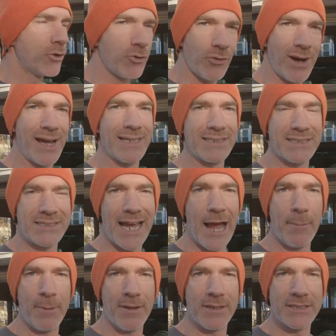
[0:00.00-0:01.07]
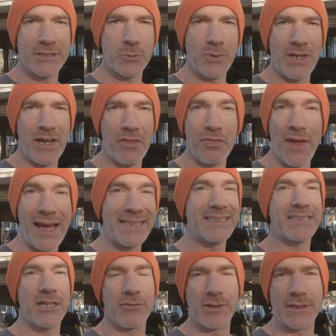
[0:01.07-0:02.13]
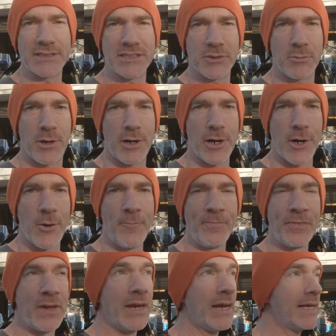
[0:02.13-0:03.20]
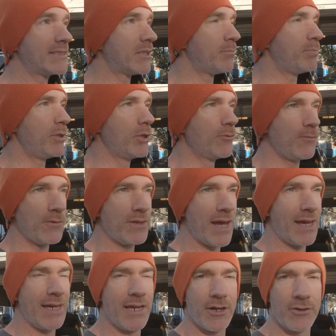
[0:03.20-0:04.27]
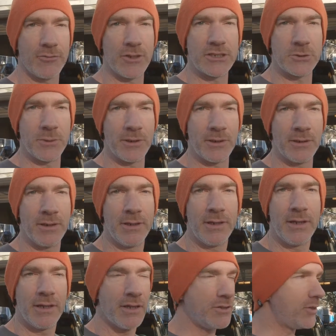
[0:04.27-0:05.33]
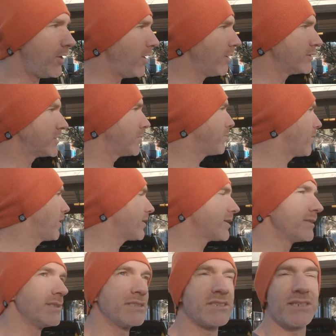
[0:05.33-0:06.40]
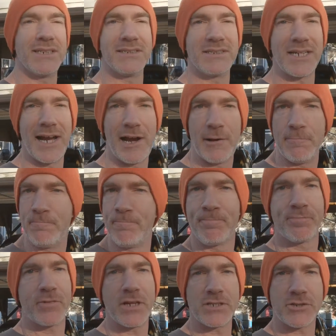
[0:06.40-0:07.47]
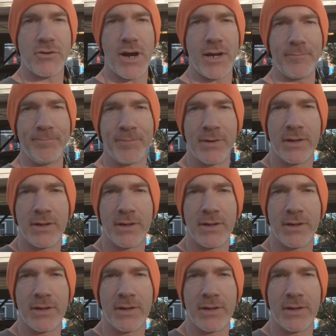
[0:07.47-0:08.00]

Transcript: Grands is happening this week. Thanksgiving is tomorrow. It's a beautiful day here in Richmond. The dogs are barking. The sun's out. It's great.